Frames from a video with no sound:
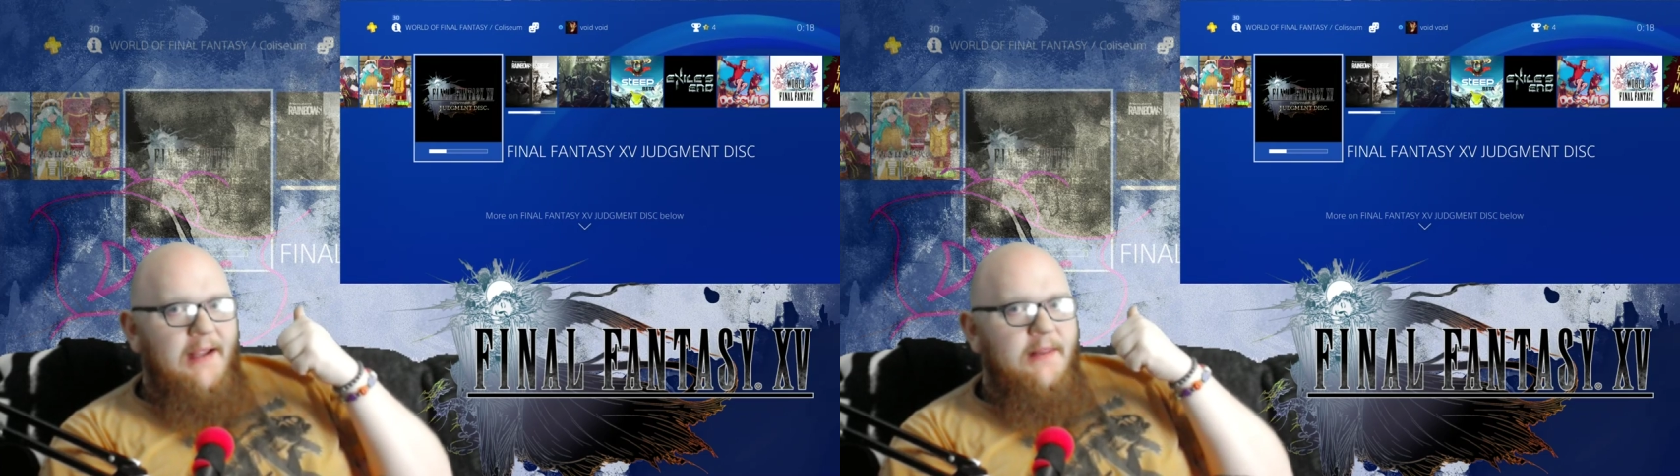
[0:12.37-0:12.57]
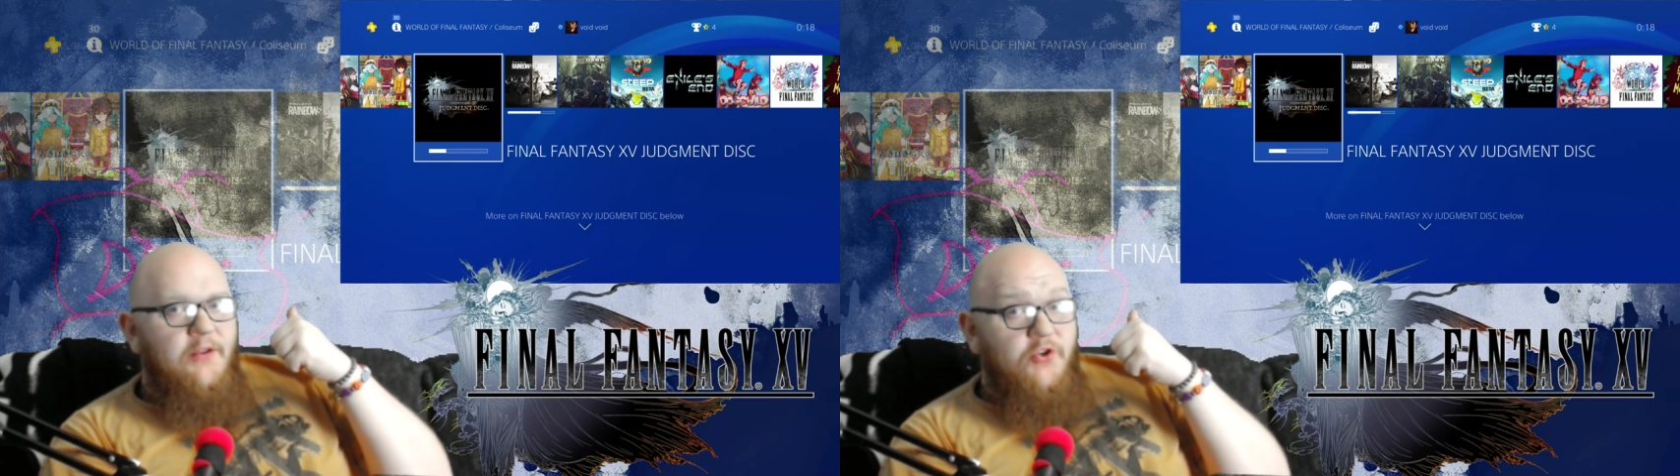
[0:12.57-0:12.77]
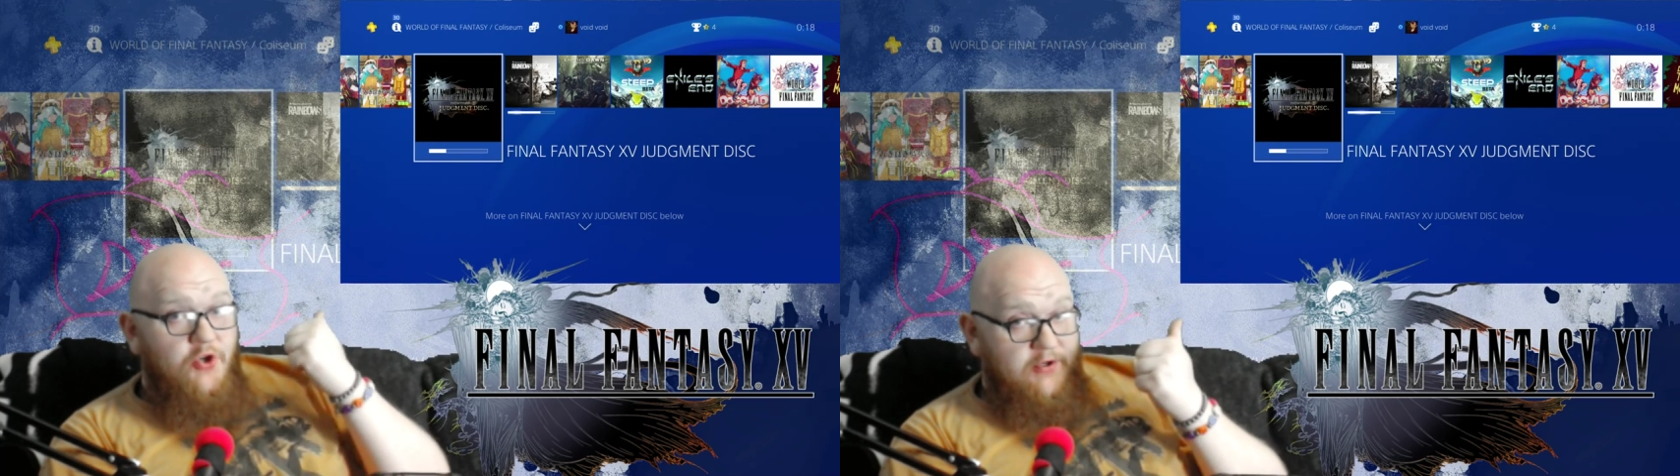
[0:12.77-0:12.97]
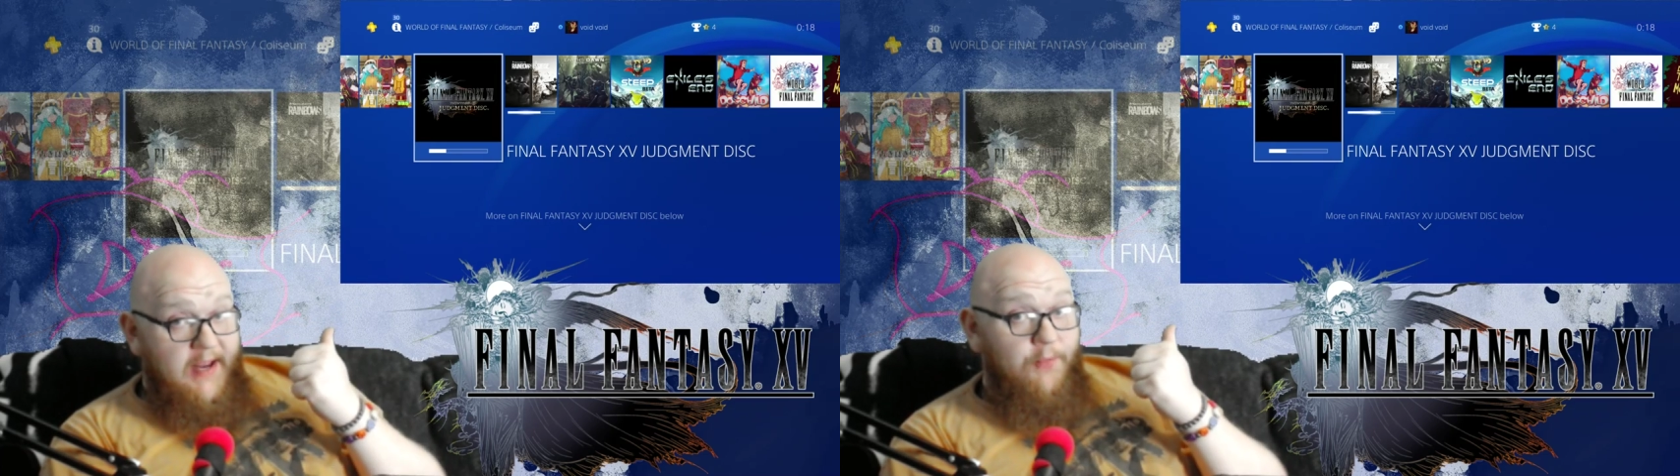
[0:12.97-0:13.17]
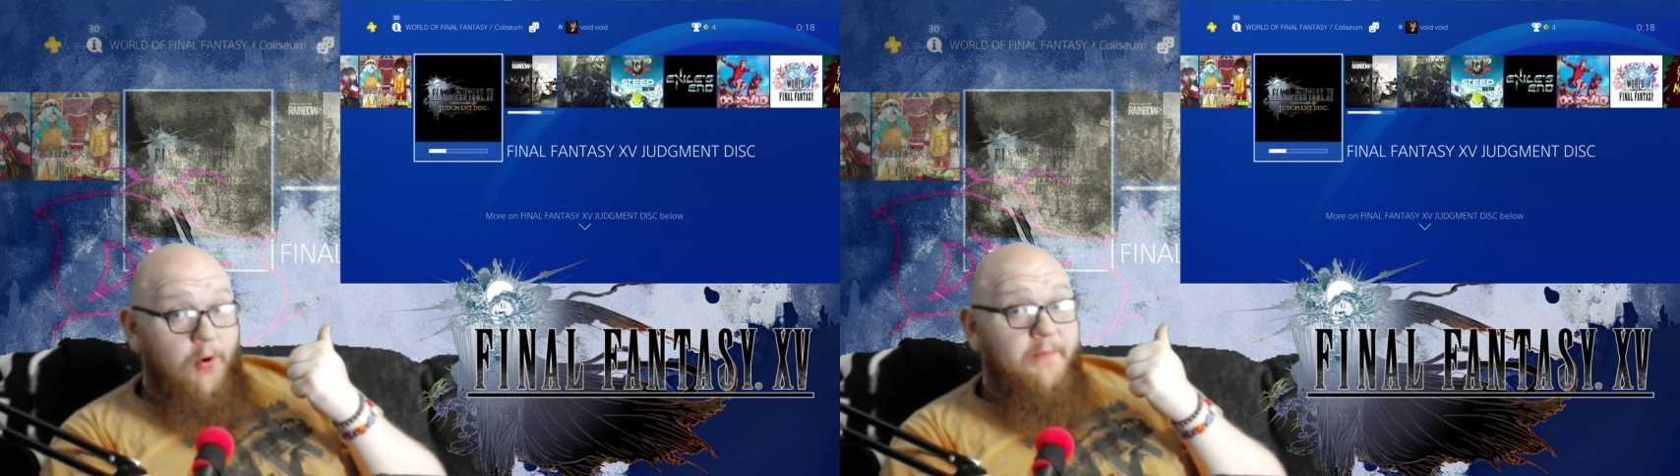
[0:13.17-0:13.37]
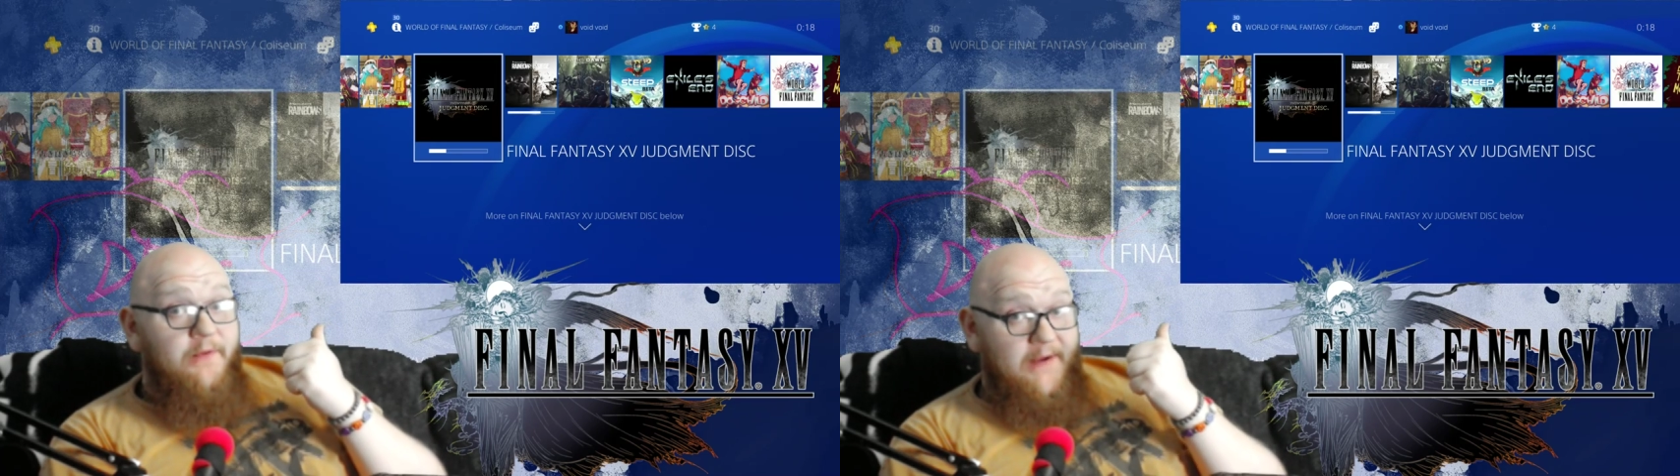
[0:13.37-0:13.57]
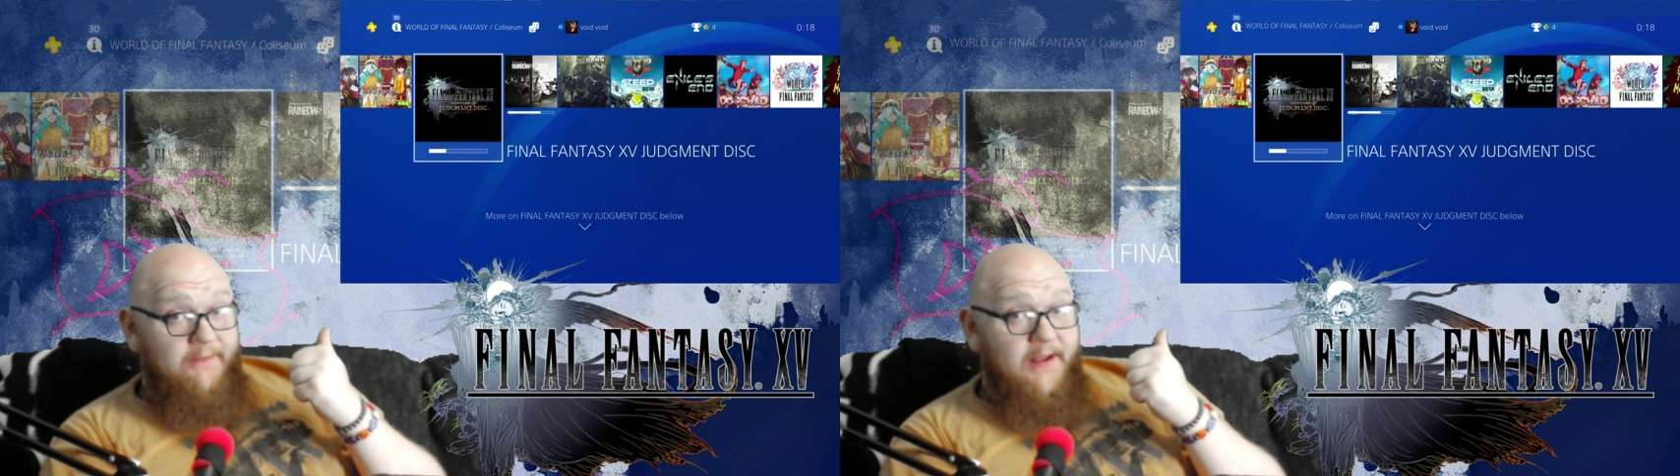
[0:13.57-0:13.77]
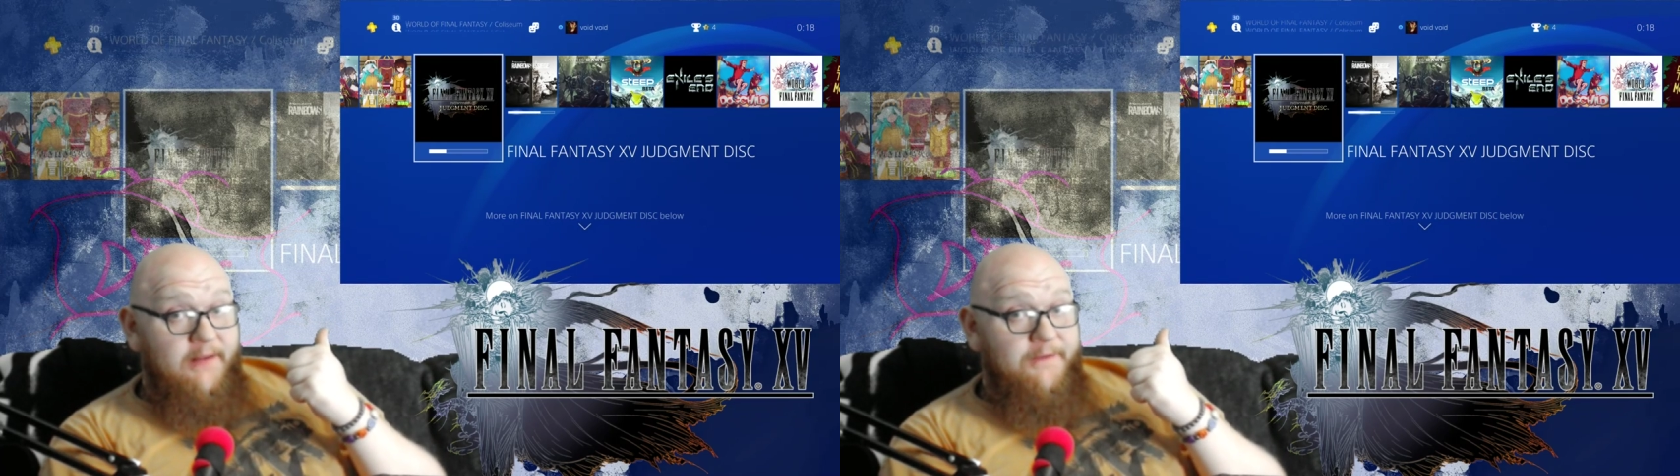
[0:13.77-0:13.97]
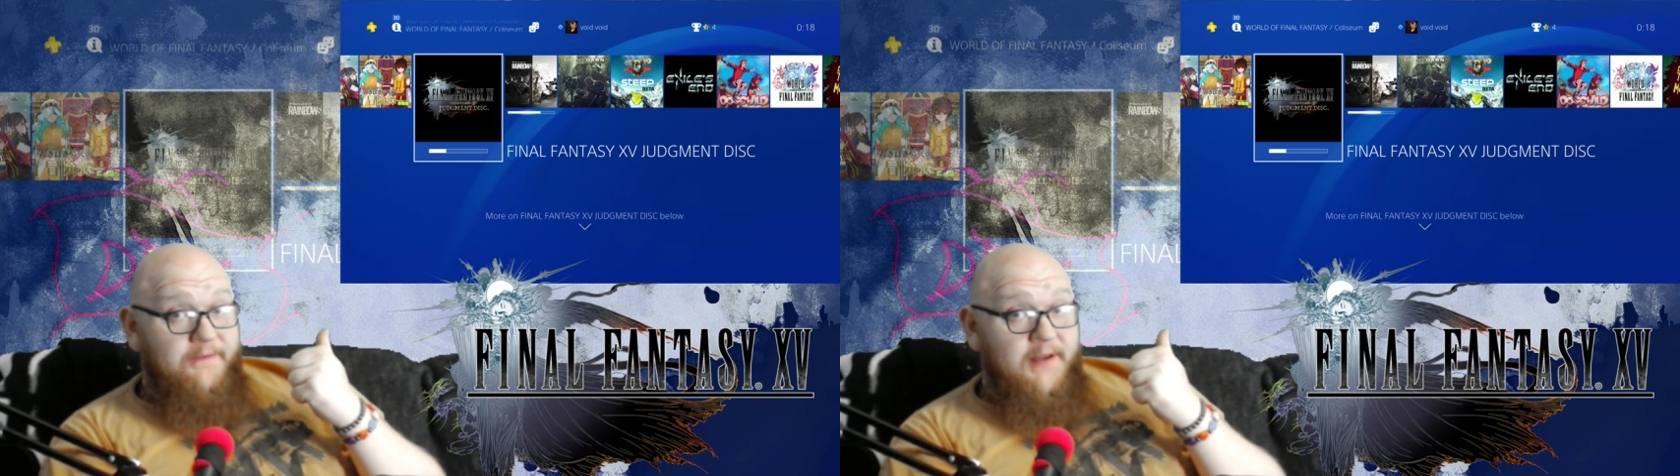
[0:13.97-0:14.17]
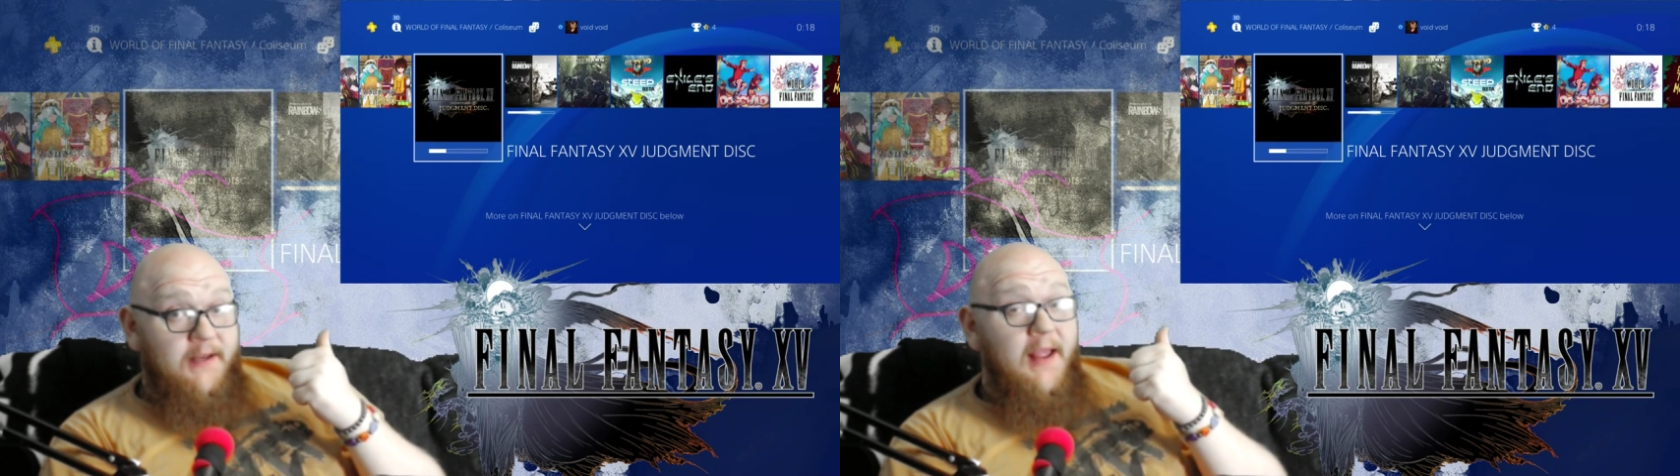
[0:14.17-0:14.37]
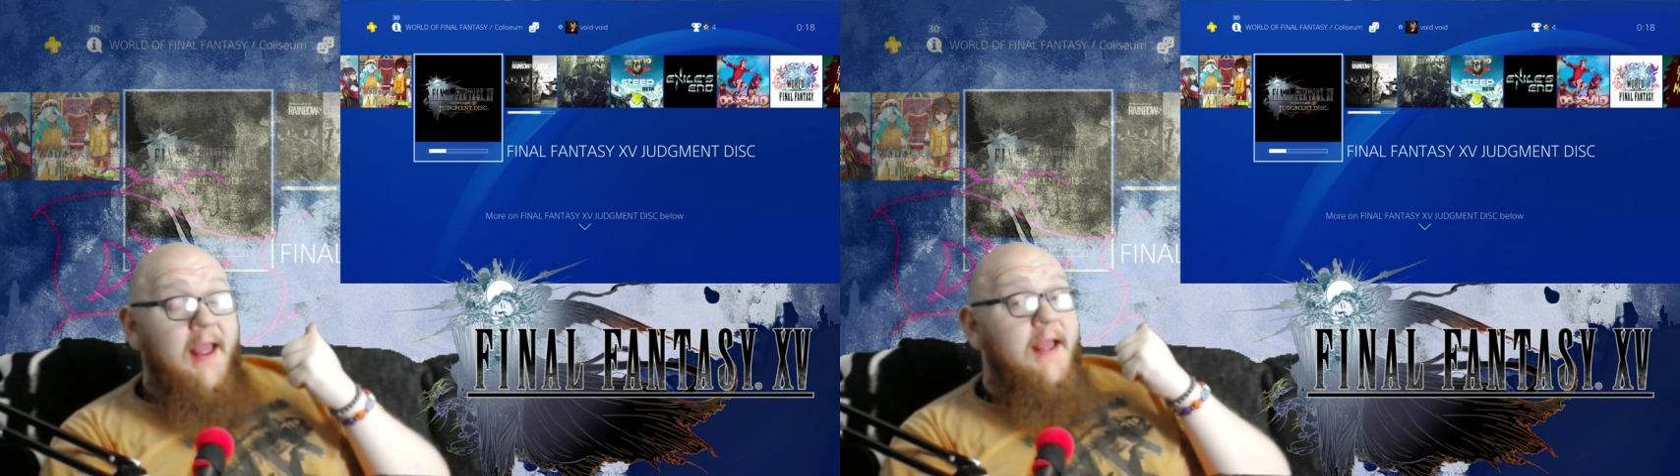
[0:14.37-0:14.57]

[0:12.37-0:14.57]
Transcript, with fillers: There's a new demo up for Final Fantasy XV.